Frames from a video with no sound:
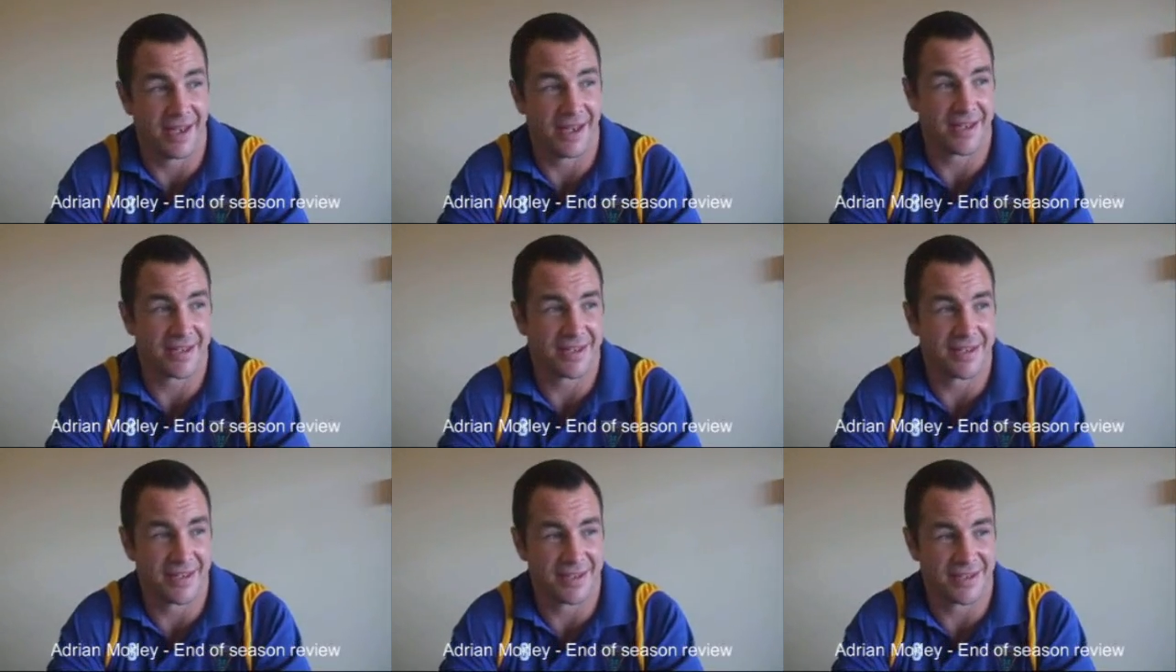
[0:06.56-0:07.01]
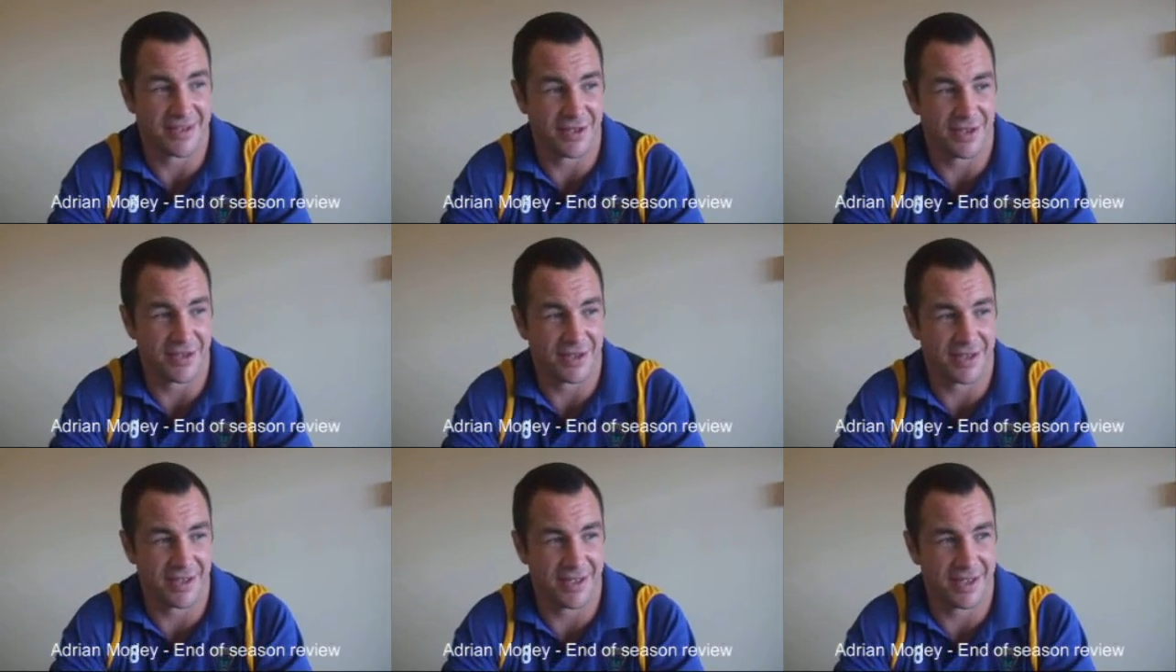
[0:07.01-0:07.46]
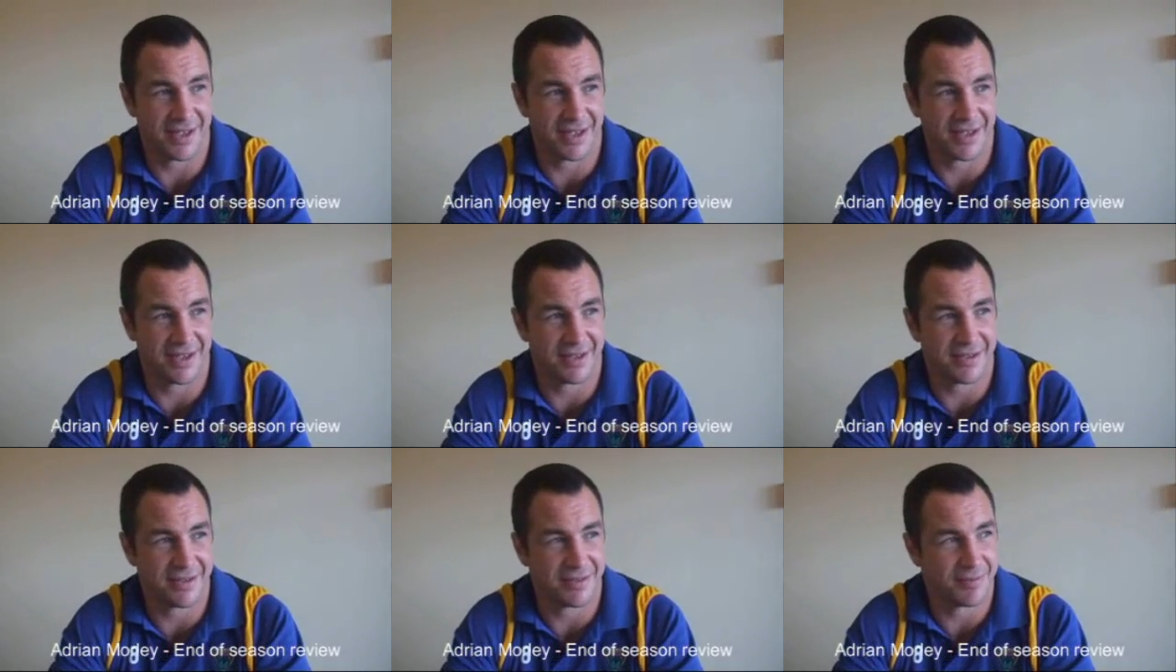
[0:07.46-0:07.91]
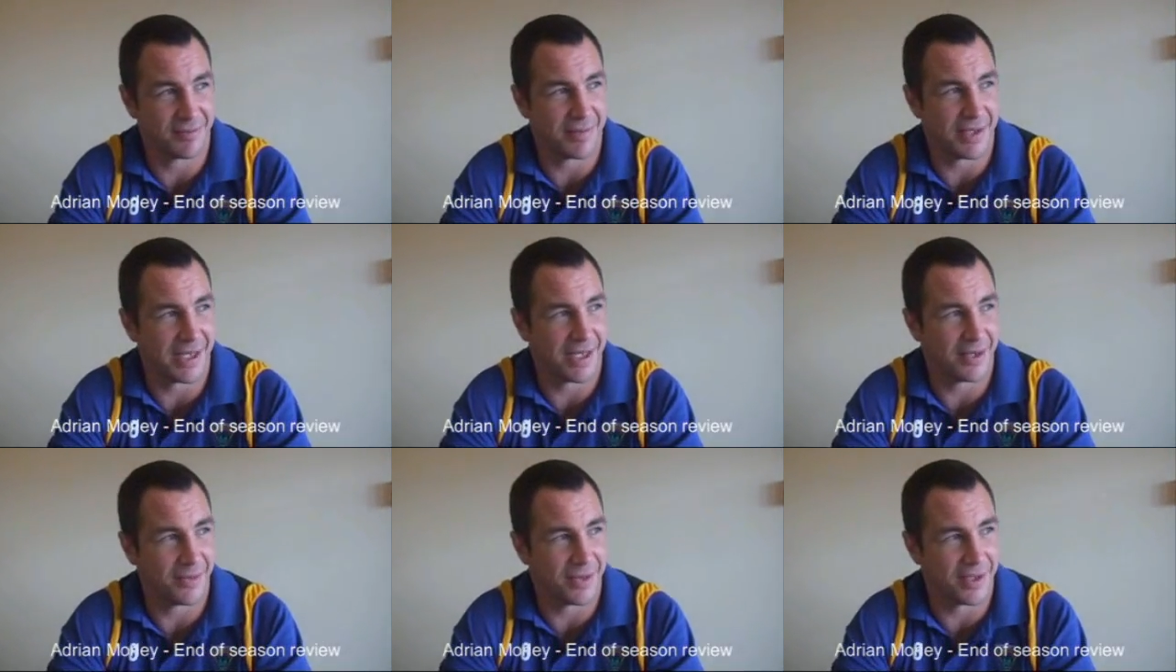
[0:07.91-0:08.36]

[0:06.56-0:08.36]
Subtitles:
It has. It's gone by